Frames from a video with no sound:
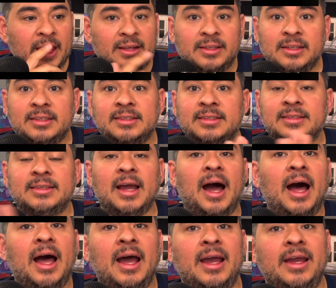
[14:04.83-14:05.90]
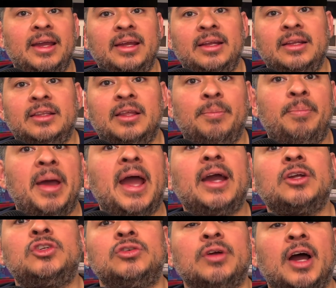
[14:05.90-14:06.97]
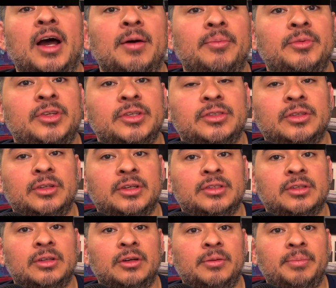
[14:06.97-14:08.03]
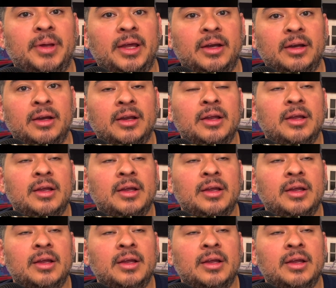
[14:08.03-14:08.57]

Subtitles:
sky, the backdrop just looks a little better.